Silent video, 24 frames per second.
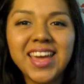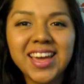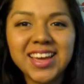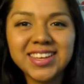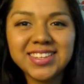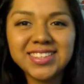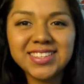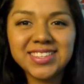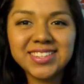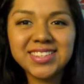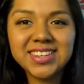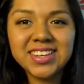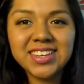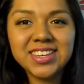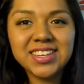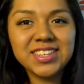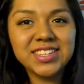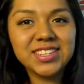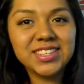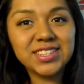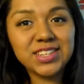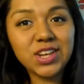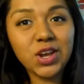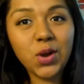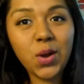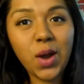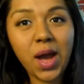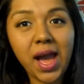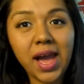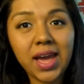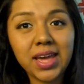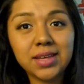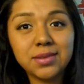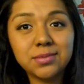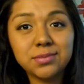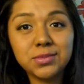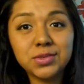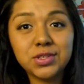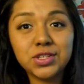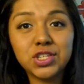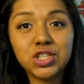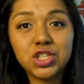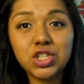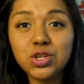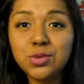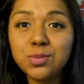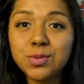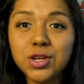guys, so I am
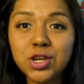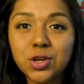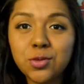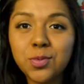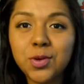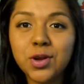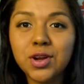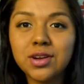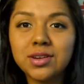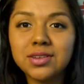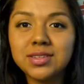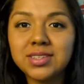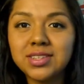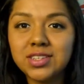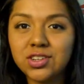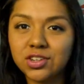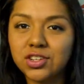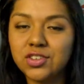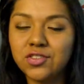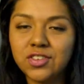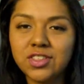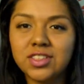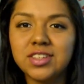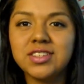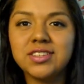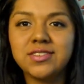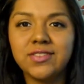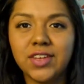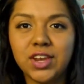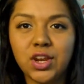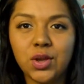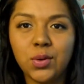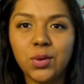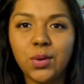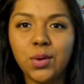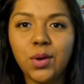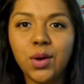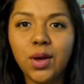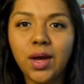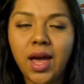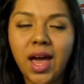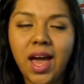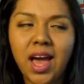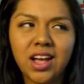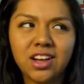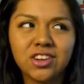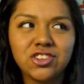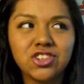super duper stoked for this video.
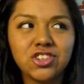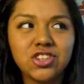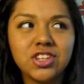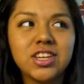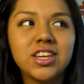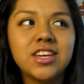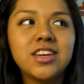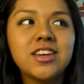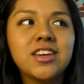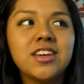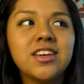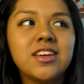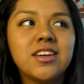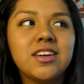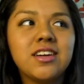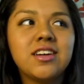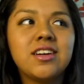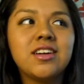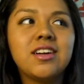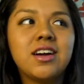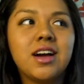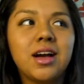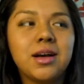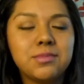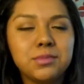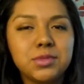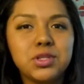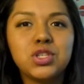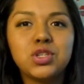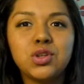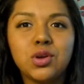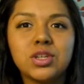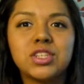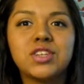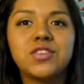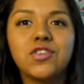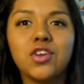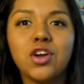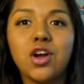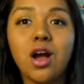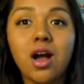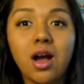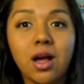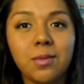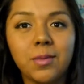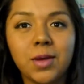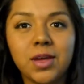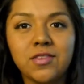Actually, I'm stoked for
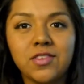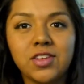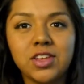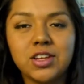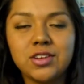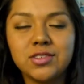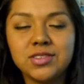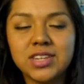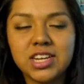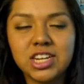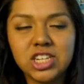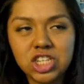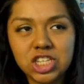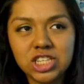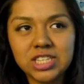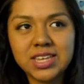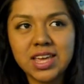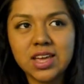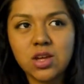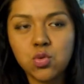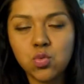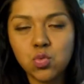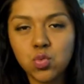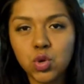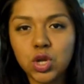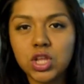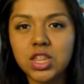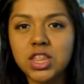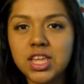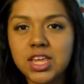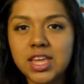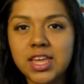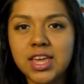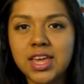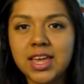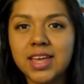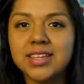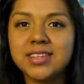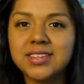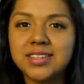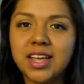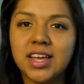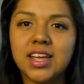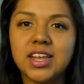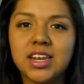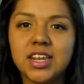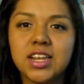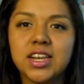all my videos. I just get really
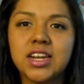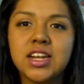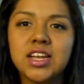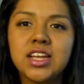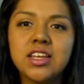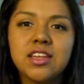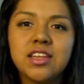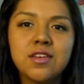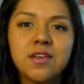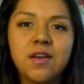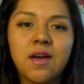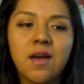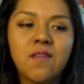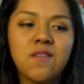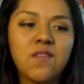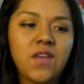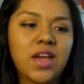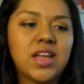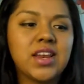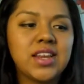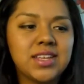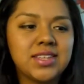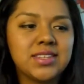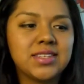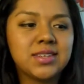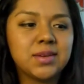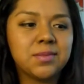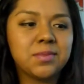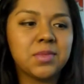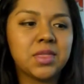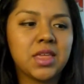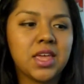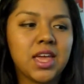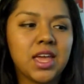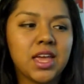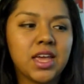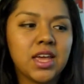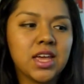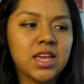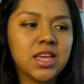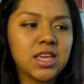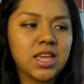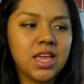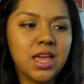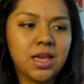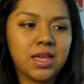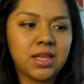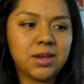excited finding something
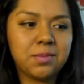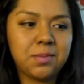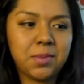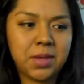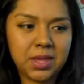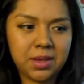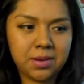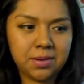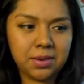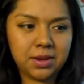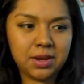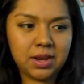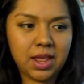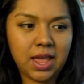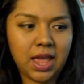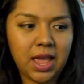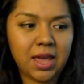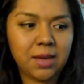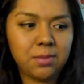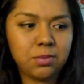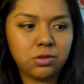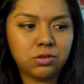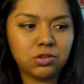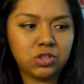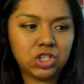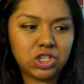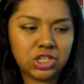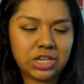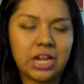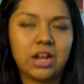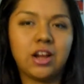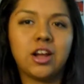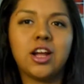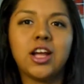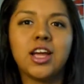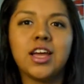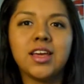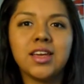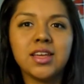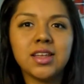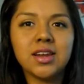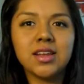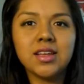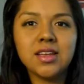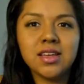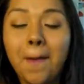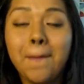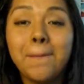and being able to share it.
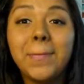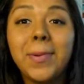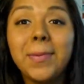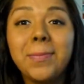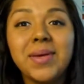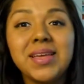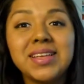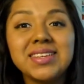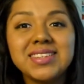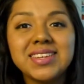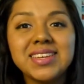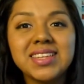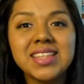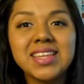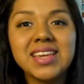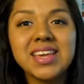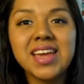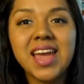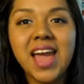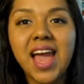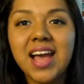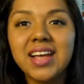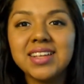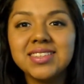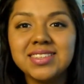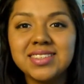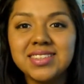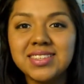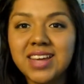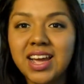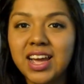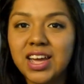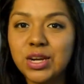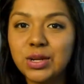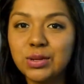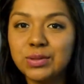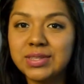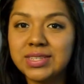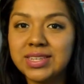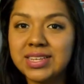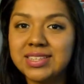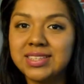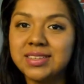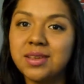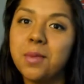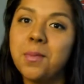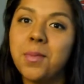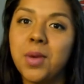But basically, as the title
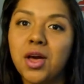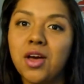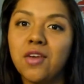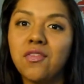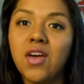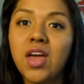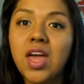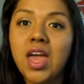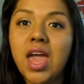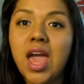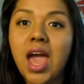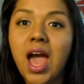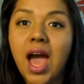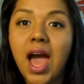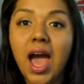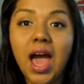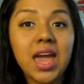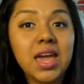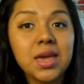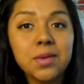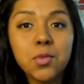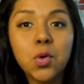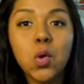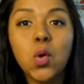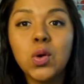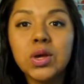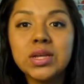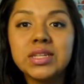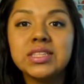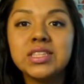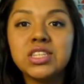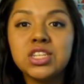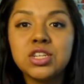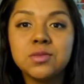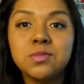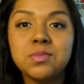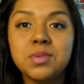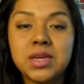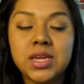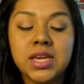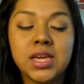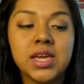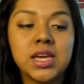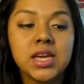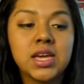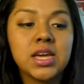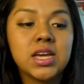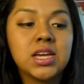says above, I am going to
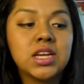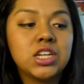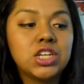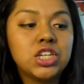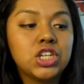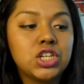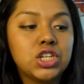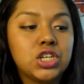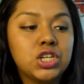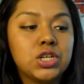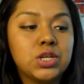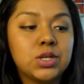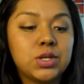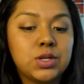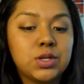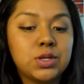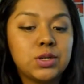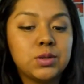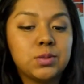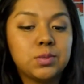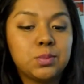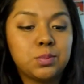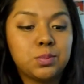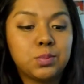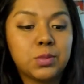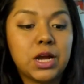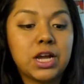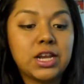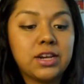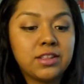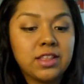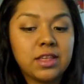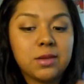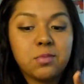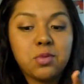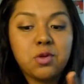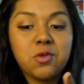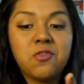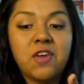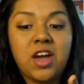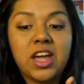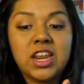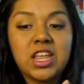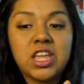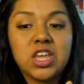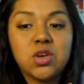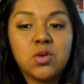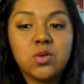be kind of like
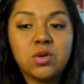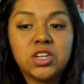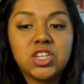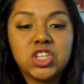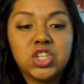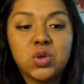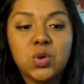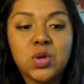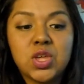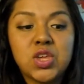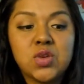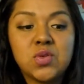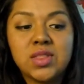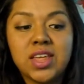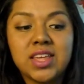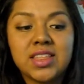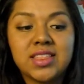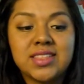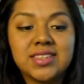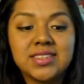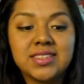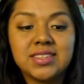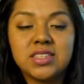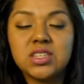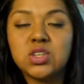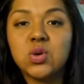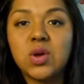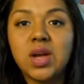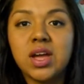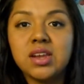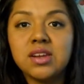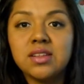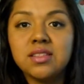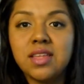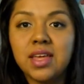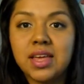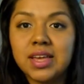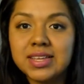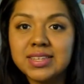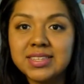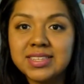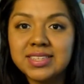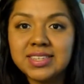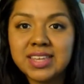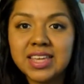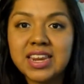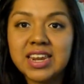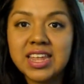providing you or showing you like this little kind of like
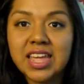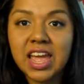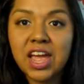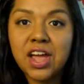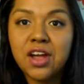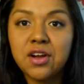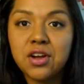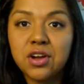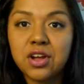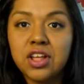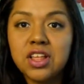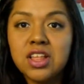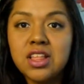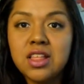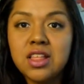skincare